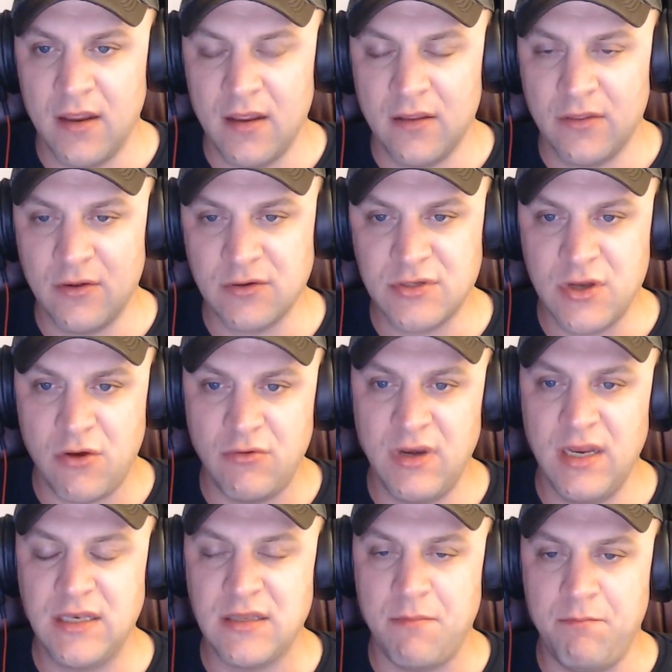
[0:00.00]
There's no
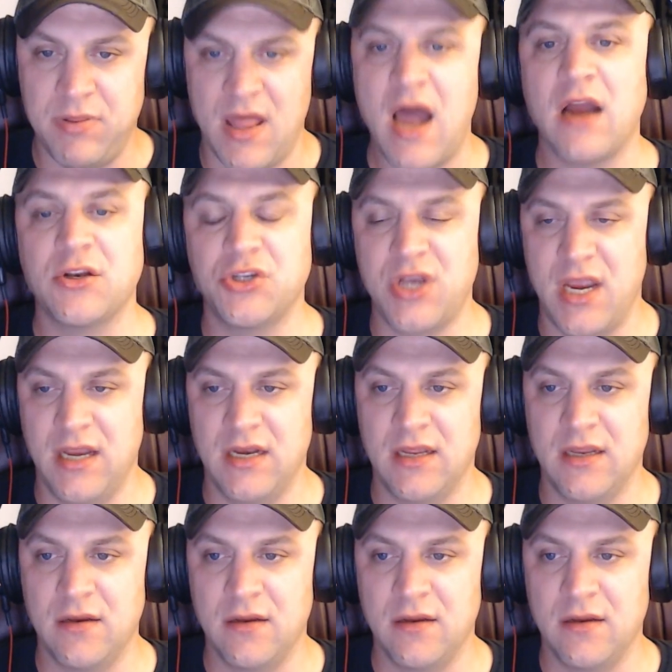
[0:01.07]
need to blockchain it.